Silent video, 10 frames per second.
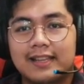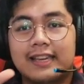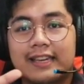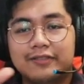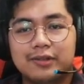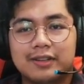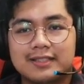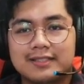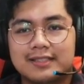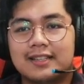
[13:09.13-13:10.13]

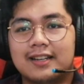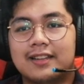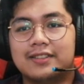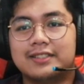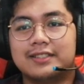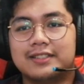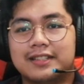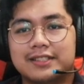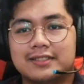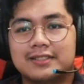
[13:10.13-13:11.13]
influence the other
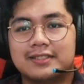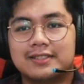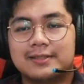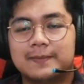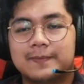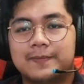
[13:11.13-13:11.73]
generations.